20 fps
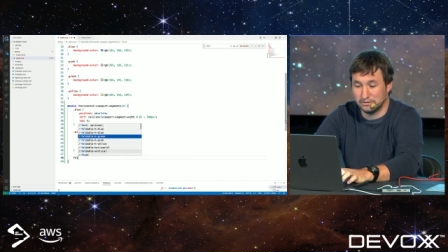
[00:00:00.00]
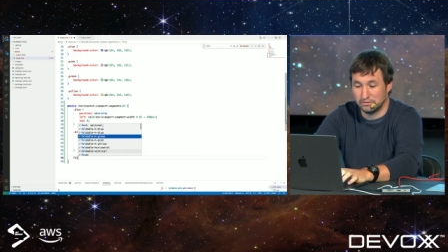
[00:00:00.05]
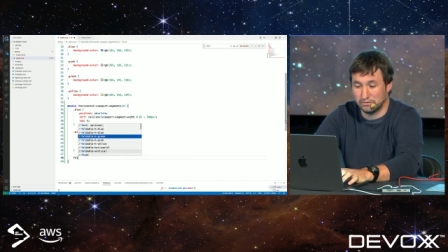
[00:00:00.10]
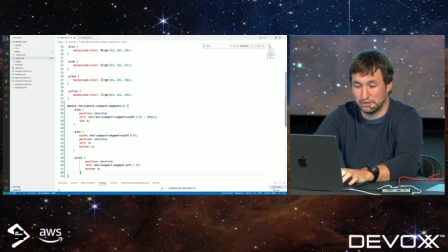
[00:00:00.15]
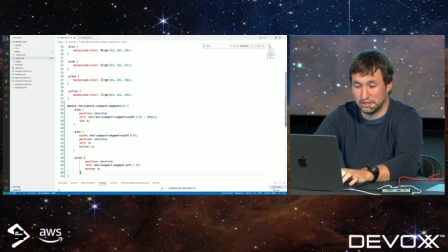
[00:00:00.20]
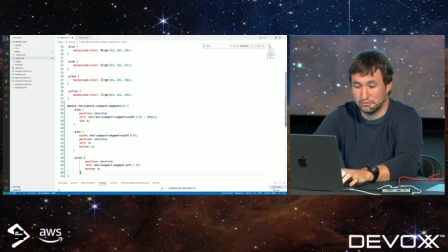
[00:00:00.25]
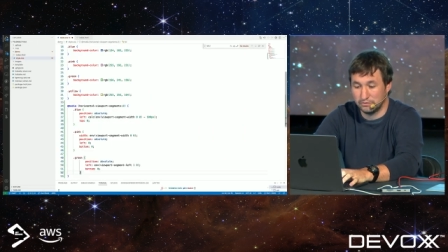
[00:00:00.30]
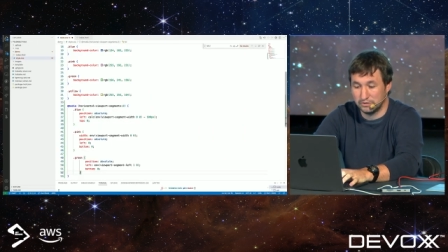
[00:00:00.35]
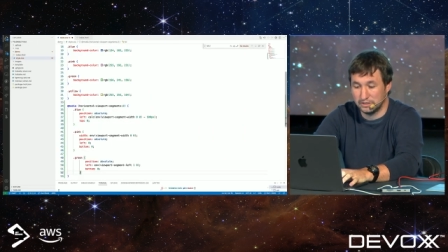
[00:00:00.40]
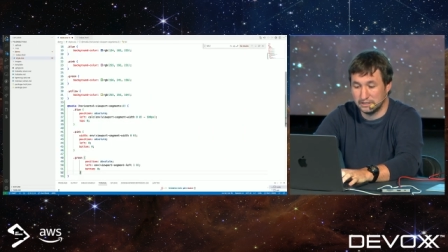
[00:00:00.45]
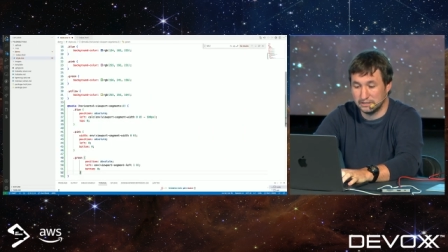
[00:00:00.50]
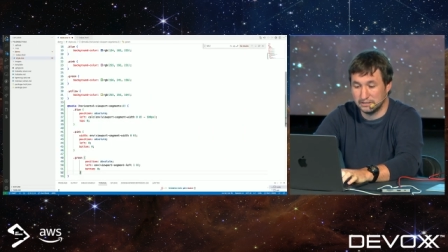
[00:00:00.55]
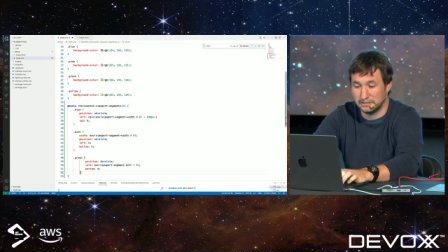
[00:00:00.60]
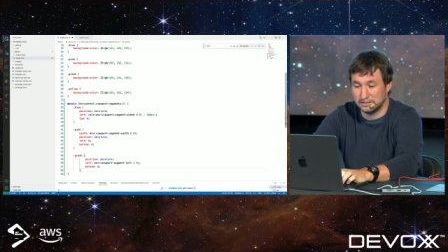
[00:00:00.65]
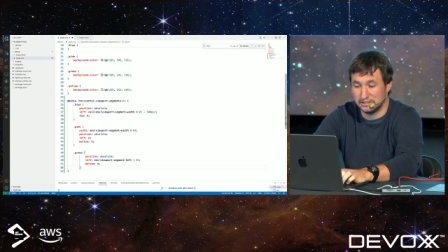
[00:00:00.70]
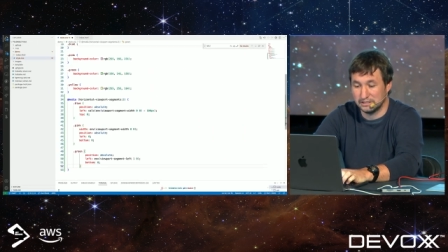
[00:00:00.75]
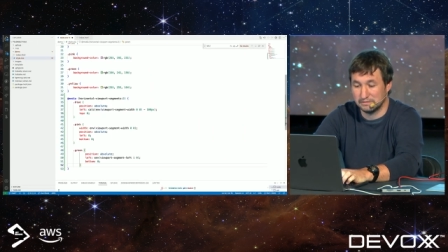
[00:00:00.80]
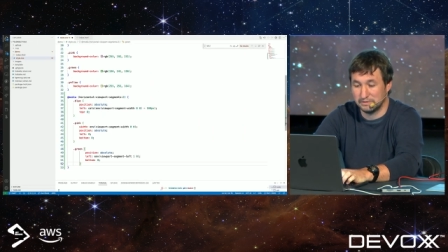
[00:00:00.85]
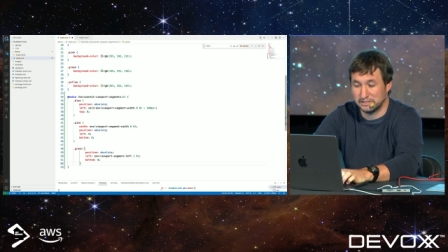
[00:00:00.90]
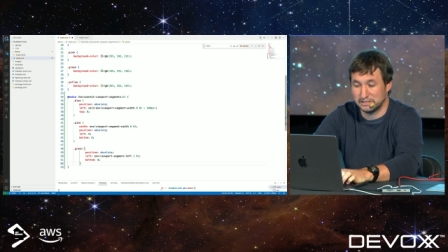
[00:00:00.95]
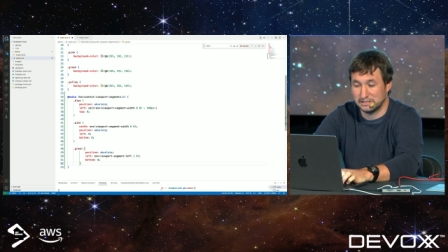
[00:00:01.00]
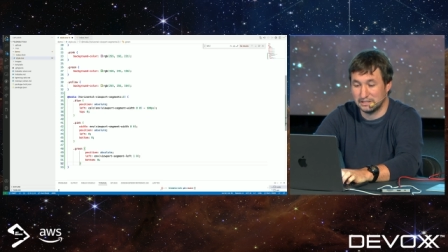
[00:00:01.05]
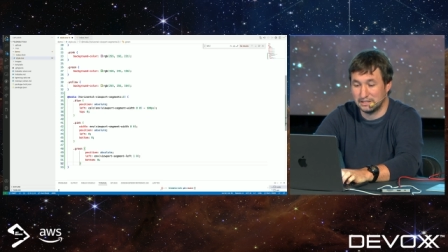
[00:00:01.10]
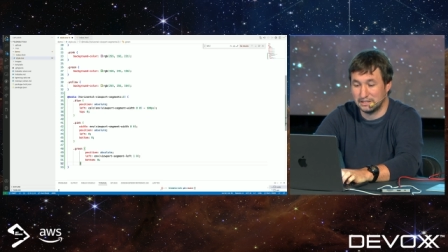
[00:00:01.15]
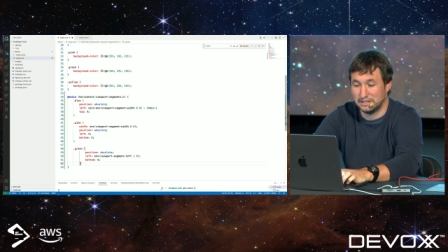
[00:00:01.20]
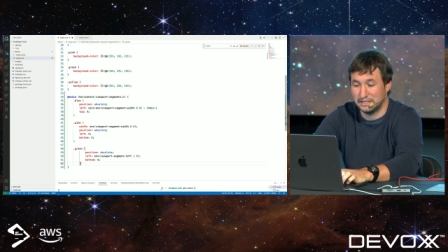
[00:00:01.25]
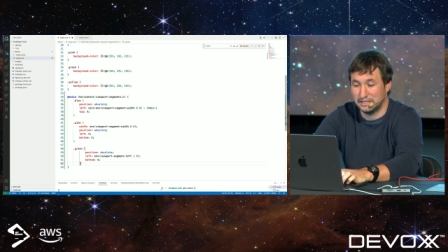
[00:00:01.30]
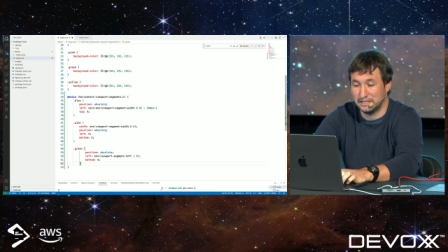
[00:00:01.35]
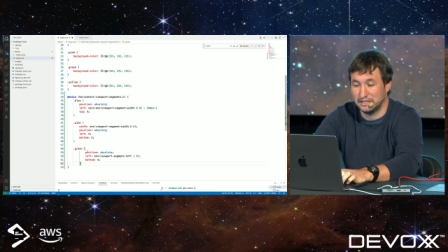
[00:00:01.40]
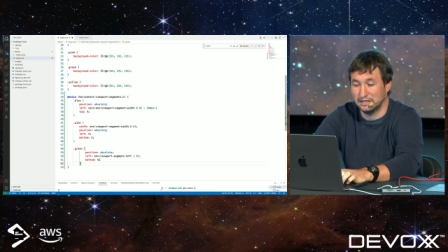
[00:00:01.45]
The green one is
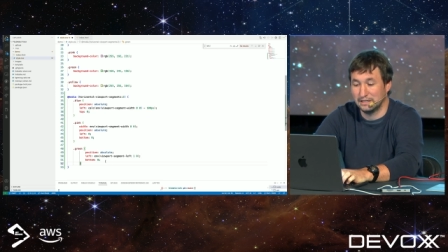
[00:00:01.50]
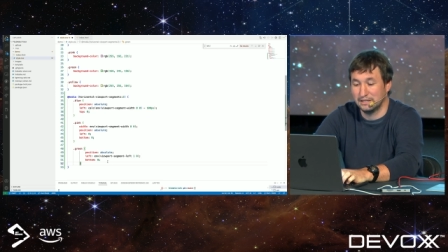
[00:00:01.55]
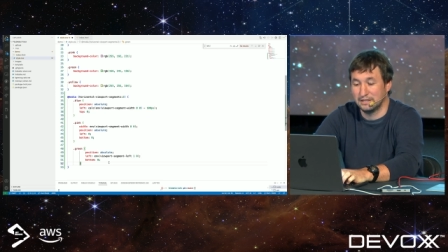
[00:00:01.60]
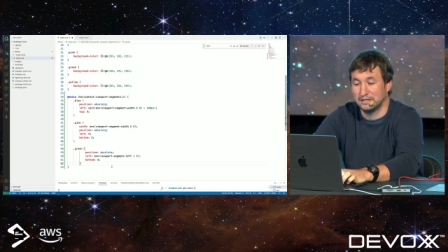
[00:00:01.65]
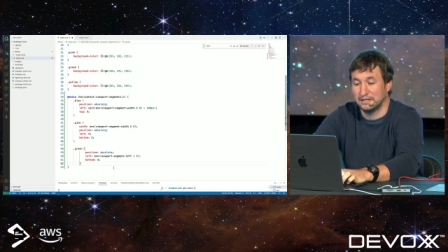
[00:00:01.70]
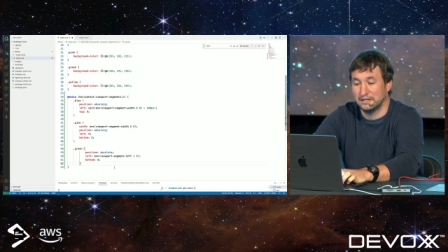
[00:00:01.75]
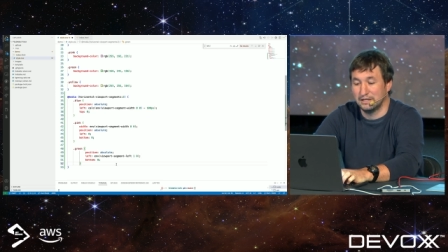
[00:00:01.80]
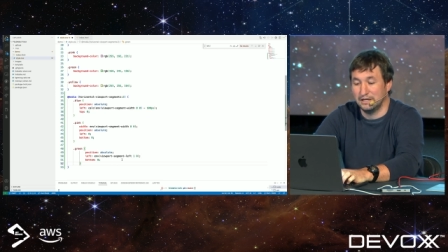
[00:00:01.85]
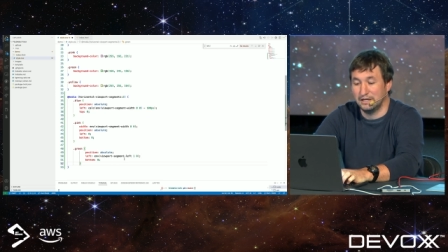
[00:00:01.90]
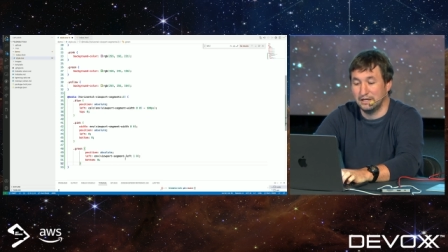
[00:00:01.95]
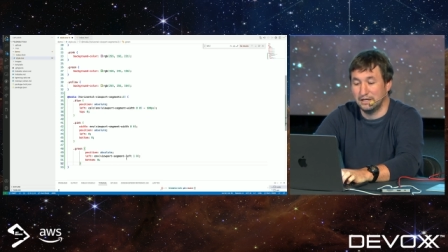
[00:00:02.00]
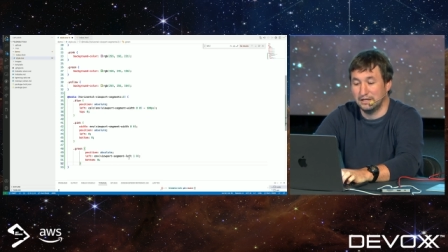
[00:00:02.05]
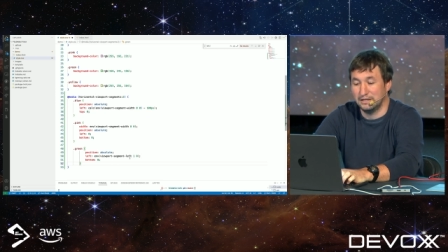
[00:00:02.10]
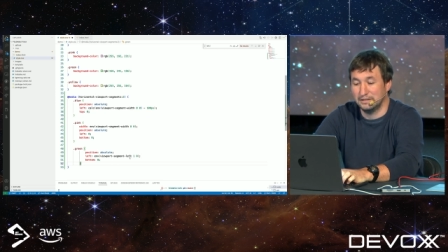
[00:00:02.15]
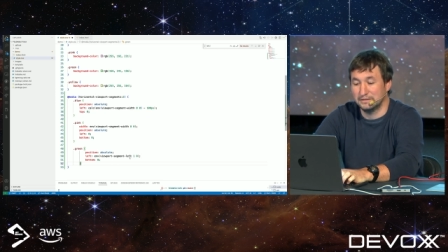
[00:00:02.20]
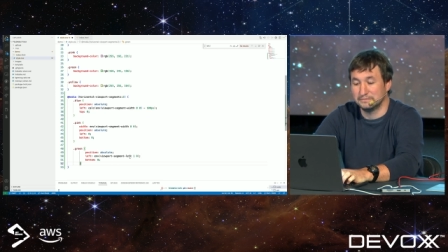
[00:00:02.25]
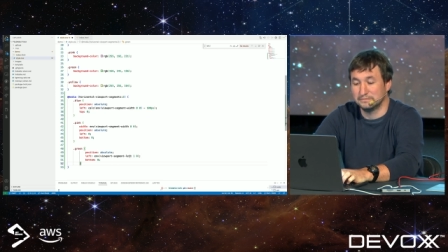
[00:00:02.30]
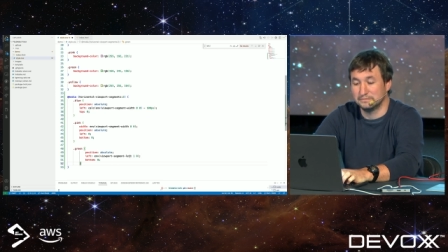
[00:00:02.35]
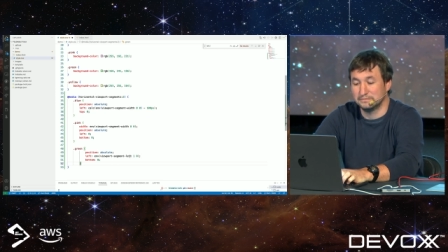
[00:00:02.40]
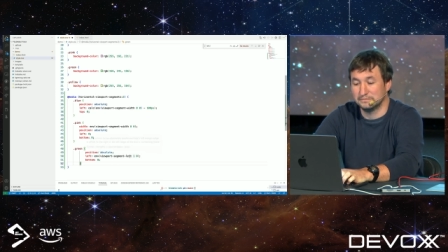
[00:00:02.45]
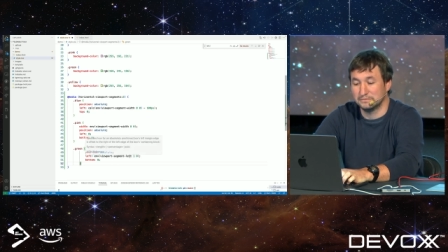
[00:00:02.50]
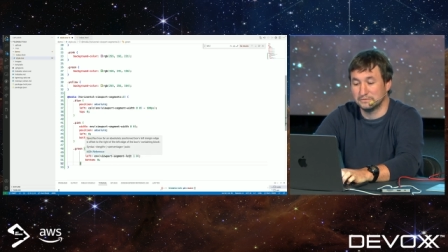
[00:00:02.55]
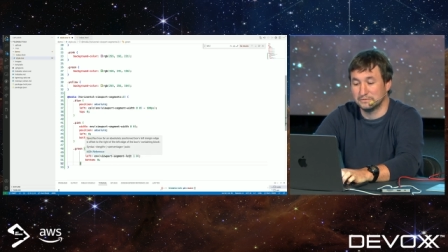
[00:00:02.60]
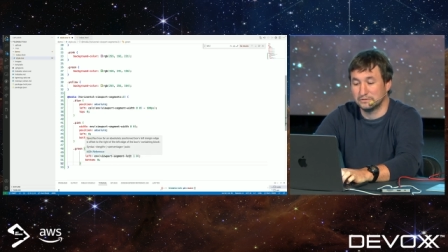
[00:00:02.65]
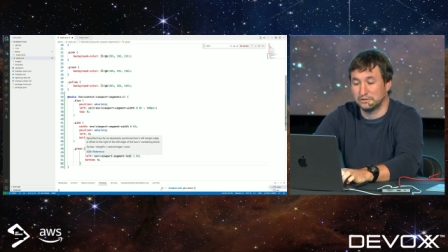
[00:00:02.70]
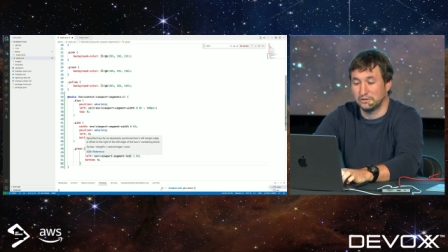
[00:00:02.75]
basically um,